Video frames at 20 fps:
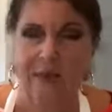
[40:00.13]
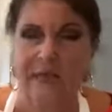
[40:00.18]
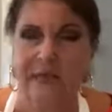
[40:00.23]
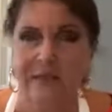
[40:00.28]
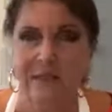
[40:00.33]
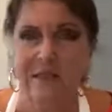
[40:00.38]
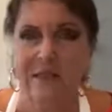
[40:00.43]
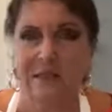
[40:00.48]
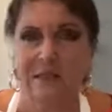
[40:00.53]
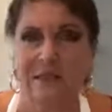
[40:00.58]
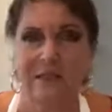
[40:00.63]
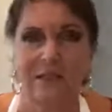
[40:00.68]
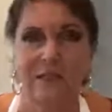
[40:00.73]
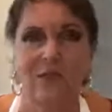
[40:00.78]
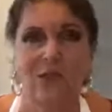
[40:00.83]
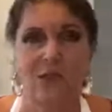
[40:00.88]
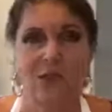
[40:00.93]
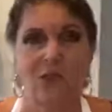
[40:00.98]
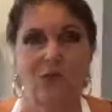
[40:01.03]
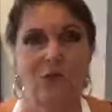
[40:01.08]
how easy it is
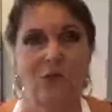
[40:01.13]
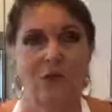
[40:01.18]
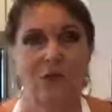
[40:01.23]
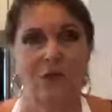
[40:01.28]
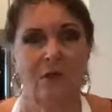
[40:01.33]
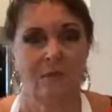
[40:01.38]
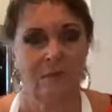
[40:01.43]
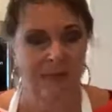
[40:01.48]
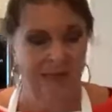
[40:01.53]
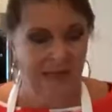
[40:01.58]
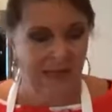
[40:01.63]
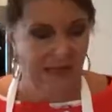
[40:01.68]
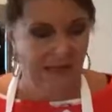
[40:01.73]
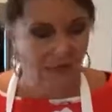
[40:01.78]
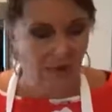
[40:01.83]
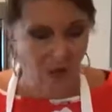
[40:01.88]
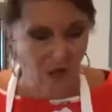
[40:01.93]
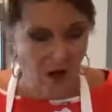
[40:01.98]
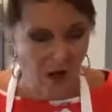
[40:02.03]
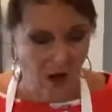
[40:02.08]
to do them, and how
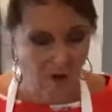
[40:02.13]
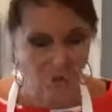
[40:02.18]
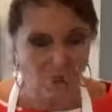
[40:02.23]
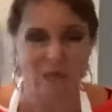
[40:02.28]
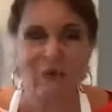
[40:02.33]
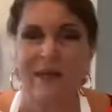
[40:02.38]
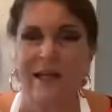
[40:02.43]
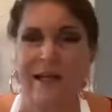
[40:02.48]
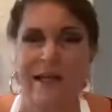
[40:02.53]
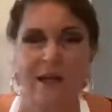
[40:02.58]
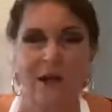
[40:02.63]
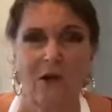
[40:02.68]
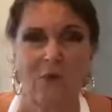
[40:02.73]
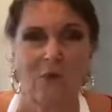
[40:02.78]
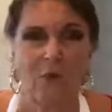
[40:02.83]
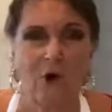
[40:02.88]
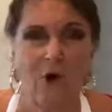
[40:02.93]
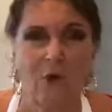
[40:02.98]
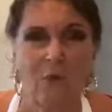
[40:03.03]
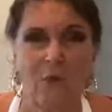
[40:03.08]
you can't really go
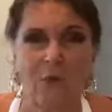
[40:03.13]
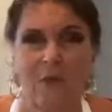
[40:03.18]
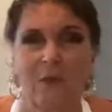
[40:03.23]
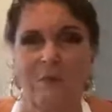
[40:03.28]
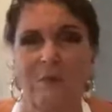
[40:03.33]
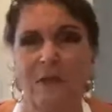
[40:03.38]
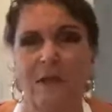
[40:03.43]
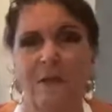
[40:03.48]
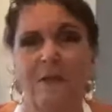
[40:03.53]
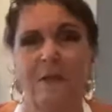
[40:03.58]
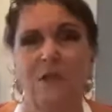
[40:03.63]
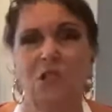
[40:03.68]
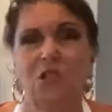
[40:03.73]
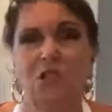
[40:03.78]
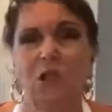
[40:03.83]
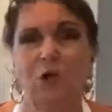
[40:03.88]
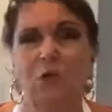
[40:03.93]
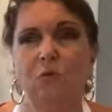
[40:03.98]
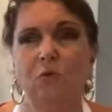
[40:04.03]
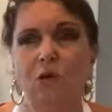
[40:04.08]
wrong with them. People are
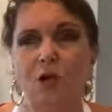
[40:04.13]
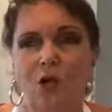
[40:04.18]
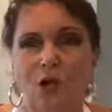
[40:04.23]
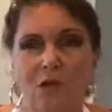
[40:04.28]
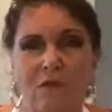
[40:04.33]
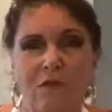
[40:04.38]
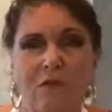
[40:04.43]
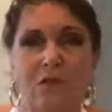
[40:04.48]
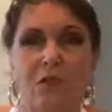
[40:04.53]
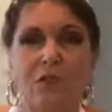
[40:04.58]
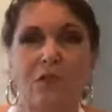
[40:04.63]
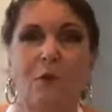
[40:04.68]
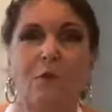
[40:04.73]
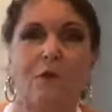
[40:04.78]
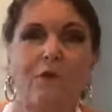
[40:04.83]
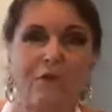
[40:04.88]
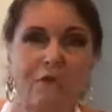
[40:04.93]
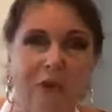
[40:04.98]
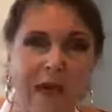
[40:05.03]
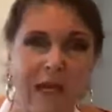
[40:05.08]
so nervous and
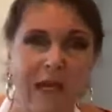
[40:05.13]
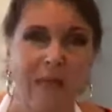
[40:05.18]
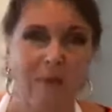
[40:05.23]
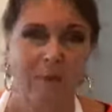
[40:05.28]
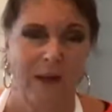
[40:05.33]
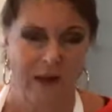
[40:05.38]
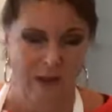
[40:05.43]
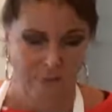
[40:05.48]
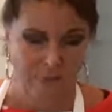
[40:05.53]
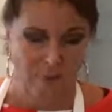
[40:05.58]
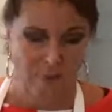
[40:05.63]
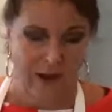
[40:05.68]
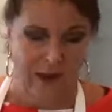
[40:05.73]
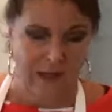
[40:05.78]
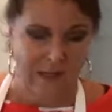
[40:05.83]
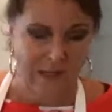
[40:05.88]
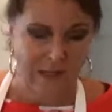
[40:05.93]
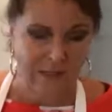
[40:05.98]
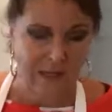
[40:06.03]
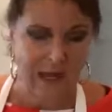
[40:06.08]
so afraid about
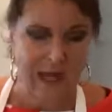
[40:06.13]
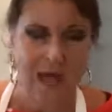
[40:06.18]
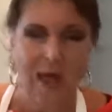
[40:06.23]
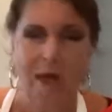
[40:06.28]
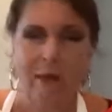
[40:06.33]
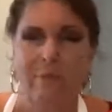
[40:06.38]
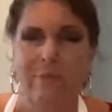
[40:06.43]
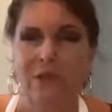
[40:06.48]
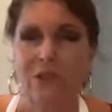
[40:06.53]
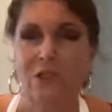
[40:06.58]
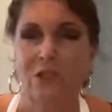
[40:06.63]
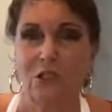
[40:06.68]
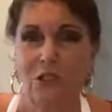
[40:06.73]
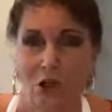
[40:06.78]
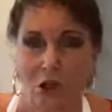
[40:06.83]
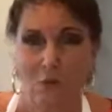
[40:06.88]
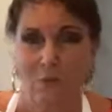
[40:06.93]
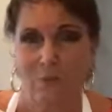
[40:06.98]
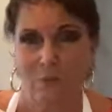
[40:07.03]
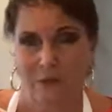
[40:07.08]
meringues. But
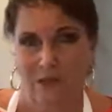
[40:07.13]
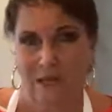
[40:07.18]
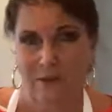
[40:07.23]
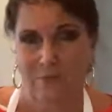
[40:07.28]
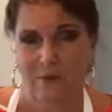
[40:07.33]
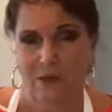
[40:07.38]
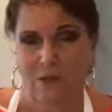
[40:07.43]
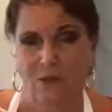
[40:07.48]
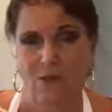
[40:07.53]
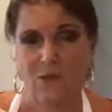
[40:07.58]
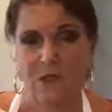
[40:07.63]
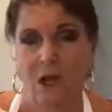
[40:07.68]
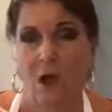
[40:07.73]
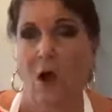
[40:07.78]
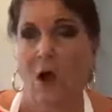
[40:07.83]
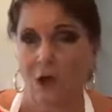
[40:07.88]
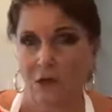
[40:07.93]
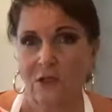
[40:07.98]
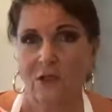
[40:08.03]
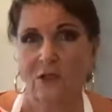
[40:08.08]
don't be, because
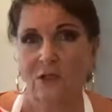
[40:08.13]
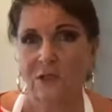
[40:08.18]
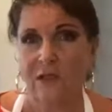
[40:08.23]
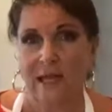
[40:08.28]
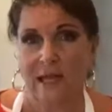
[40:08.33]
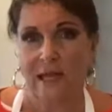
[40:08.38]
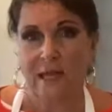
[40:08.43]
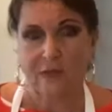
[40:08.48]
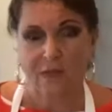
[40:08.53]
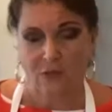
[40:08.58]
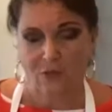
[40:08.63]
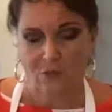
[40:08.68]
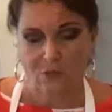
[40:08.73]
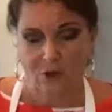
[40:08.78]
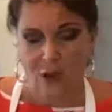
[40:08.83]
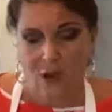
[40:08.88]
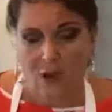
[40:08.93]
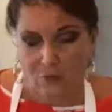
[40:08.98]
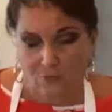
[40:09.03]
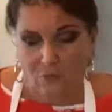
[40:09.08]
honestly, you
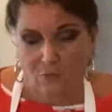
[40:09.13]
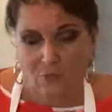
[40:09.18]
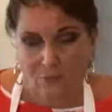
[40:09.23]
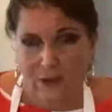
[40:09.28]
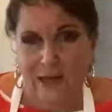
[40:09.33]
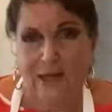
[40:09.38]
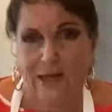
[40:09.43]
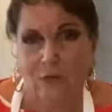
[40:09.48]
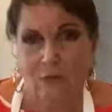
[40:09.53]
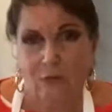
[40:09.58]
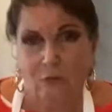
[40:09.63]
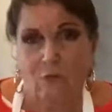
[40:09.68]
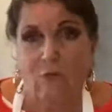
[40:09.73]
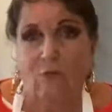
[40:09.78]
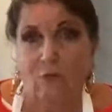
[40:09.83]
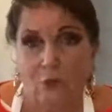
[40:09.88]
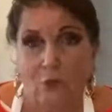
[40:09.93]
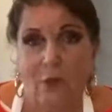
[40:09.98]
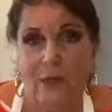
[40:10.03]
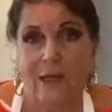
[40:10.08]
can't really
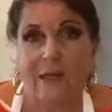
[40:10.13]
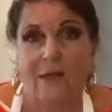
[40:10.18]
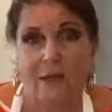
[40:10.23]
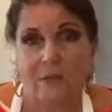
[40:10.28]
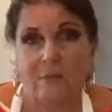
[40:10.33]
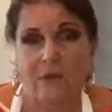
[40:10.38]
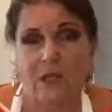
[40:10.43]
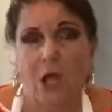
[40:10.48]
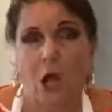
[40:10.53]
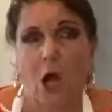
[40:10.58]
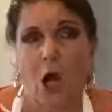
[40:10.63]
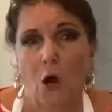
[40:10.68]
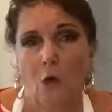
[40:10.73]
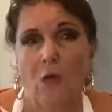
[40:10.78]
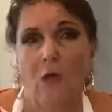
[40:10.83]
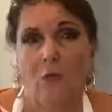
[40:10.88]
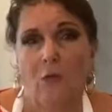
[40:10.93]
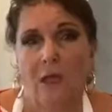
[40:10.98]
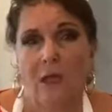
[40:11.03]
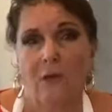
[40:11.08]
ruin them. The
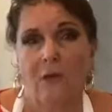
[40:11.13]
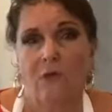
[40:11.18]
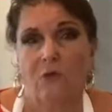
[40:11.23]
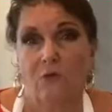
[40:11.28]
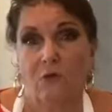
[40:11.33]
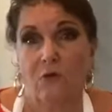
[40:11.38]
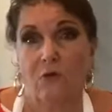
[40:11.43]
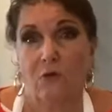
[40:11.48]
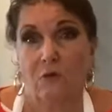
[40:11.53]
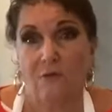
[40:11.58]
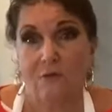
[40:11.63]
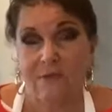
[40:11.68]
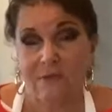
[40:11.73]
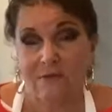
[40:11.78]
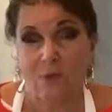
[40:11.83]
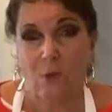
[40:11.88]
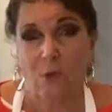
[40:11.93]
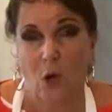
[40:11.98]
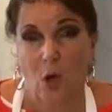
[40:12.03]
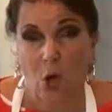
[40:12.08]
only way you can ruin them is
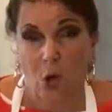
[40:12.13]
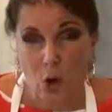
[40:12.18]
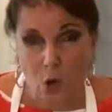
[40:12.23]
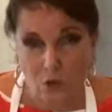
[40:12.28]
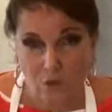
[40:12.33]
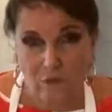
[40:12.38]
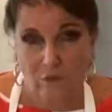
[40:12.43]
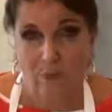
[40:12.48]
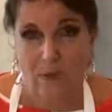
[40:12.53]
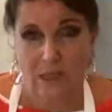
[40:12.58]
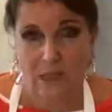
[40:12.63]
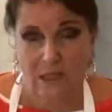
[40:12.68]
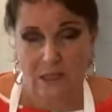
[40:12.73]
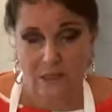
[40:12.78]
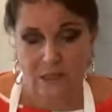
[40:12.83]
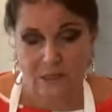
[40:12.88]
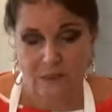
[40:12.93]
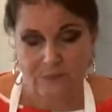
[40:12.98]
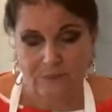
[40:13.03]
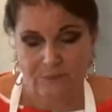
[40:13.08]
if you
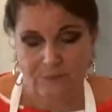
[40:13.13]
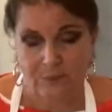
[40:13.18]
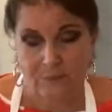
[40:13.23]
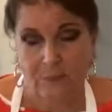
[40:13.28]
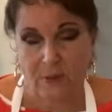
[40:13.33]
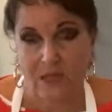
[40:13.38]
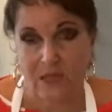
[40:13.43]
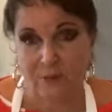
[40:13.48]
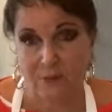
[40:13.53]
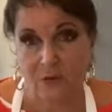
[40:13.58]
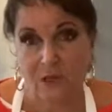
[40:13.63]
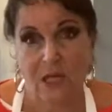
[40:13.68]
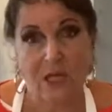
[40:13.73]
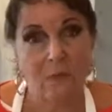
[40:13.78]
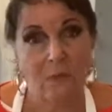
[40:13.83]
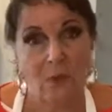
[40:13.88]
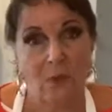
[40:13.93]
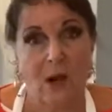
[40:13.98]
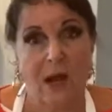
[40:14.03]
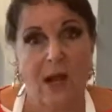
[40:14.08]
overbeat. But if you
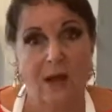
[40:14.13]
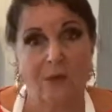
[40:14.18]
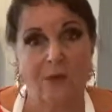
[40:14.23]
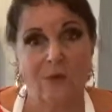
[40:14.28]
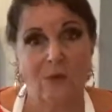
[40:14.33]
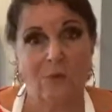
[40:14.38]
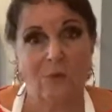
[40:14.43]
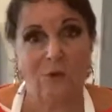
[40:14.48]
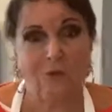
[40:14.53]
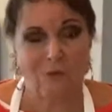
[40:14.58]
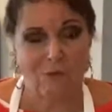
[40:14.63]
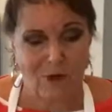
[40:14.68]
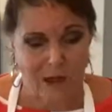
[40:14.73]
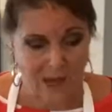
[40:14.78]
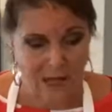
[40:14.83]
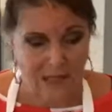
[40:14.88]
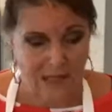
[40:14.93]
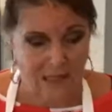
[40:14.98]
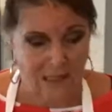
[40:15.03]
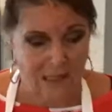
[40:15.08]
keep your eye on them, you're
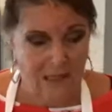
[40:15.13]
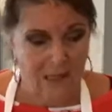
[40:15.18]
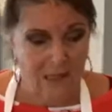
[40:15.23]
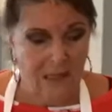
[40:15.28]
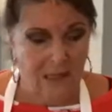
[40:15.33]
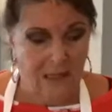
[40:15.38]
fine.